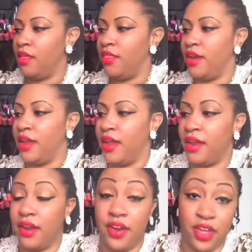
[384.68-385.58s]
then I
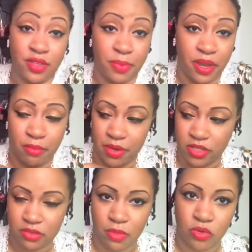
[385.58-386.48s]
got another pair but
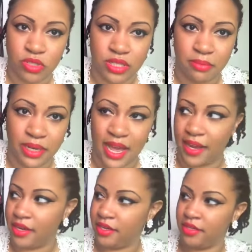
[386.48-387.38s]
it's mostly black